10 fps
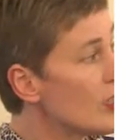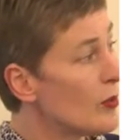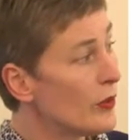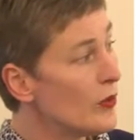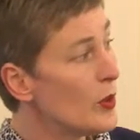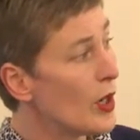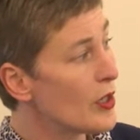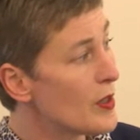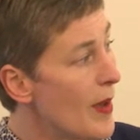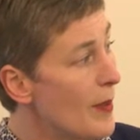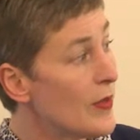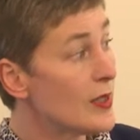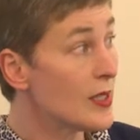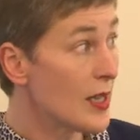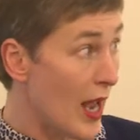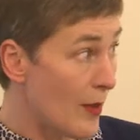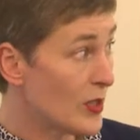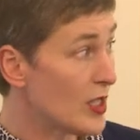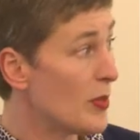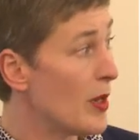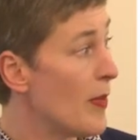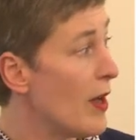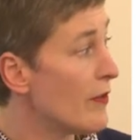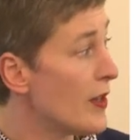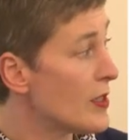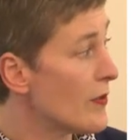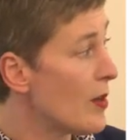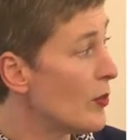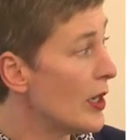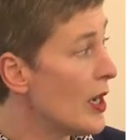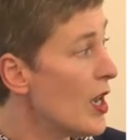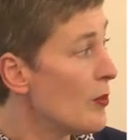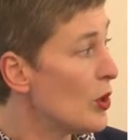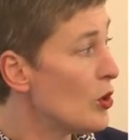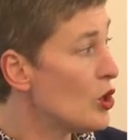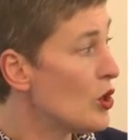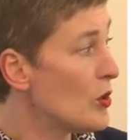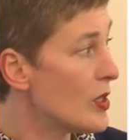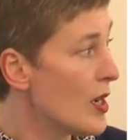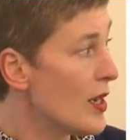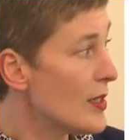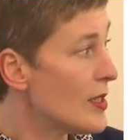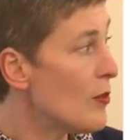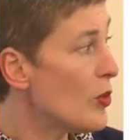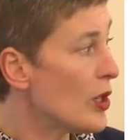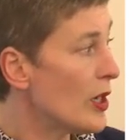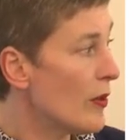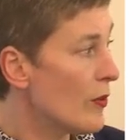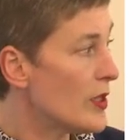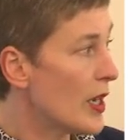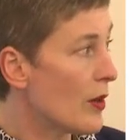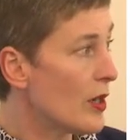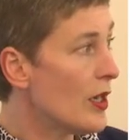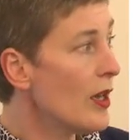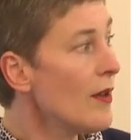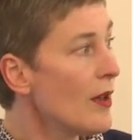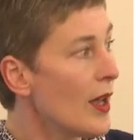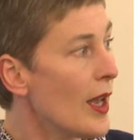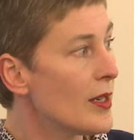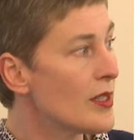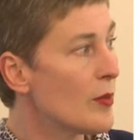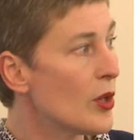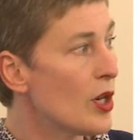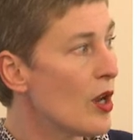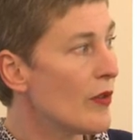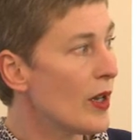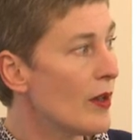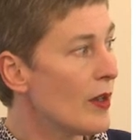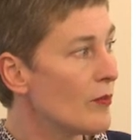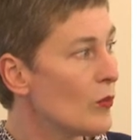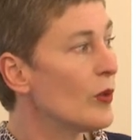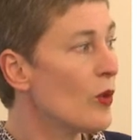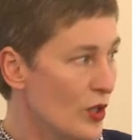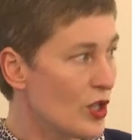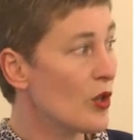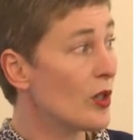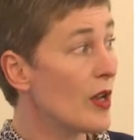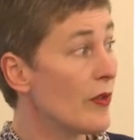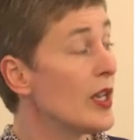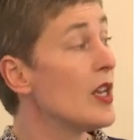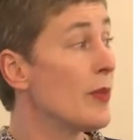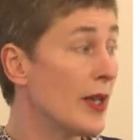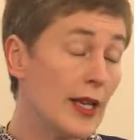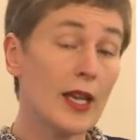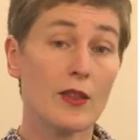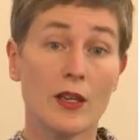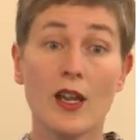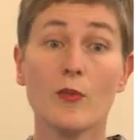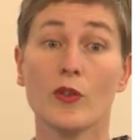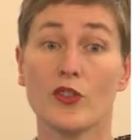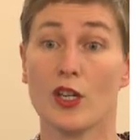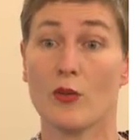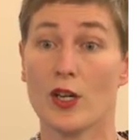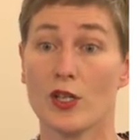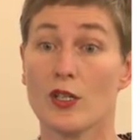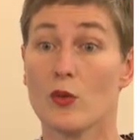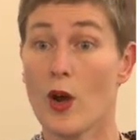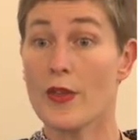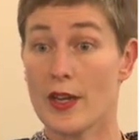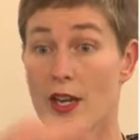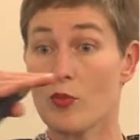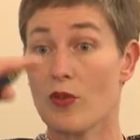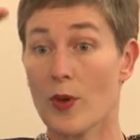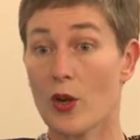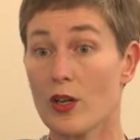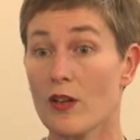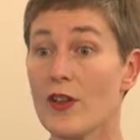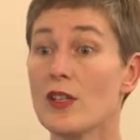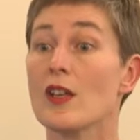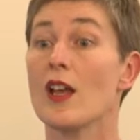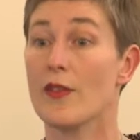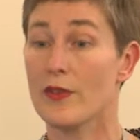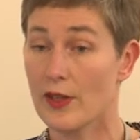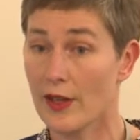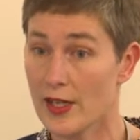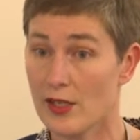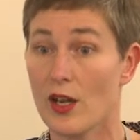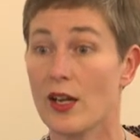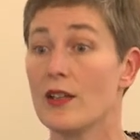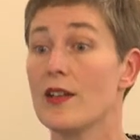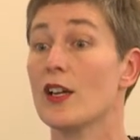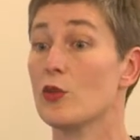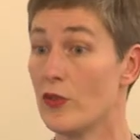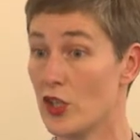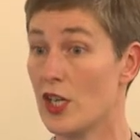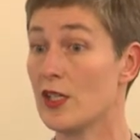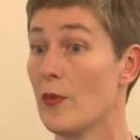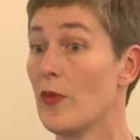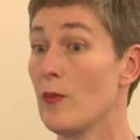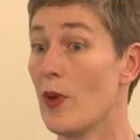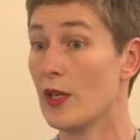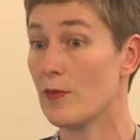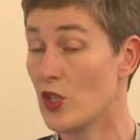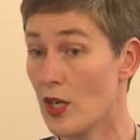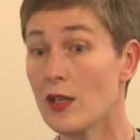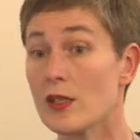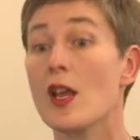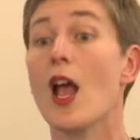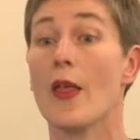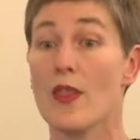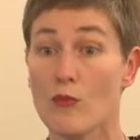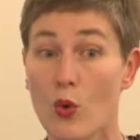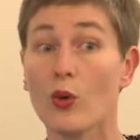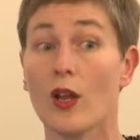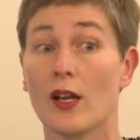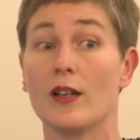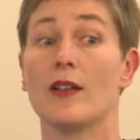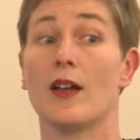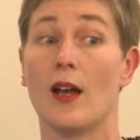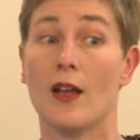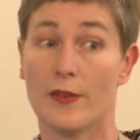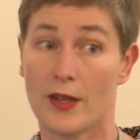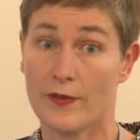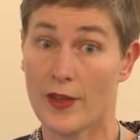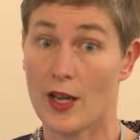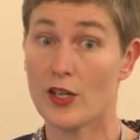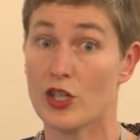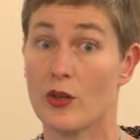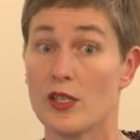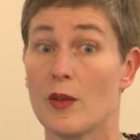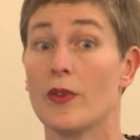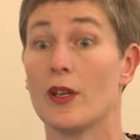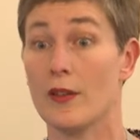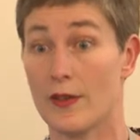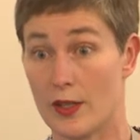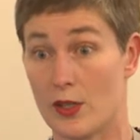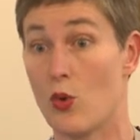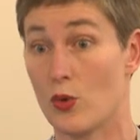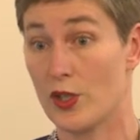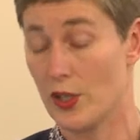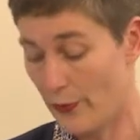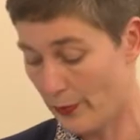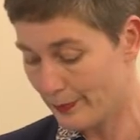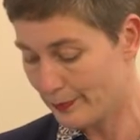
example, if you were going to map this, this happens to be a Marfan's family, but you choose somebody down here and somebody over, well, not necessarily over here, but again, the number of generations away, the number of meiotic events, the less likely they are to have shared something by chance, and the more likely they are that if they are sharing something, that it's causative.